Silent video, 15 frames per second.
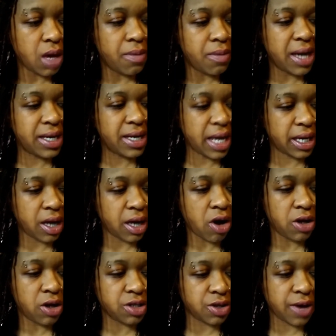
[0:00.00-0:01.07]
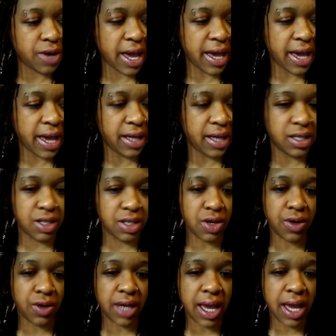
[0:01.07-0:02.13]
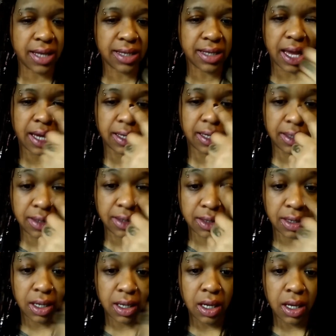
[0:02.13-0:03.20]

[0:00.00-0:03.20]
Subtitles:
my deck also has zodiac signs